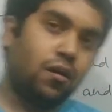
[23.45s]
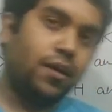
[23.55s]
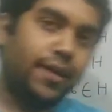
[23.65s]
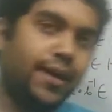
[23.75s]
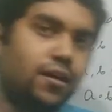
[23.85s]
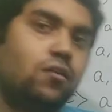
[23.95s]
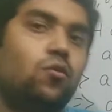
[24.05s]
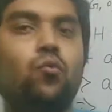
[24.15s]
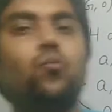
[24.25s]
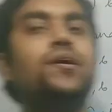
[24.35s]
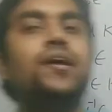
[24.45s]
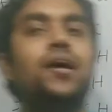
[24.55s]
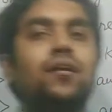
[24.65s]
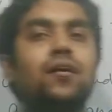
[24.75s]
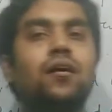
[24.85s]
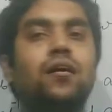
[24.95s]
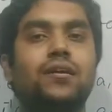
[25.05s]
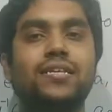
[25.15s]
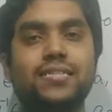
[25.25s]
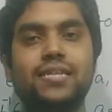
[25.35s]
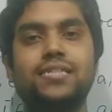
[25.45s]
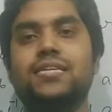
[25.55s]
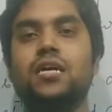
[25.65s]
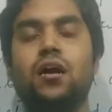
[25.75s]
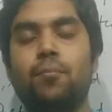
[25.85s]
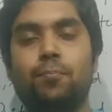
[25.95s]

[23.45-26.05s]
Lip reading: Here we are discussing a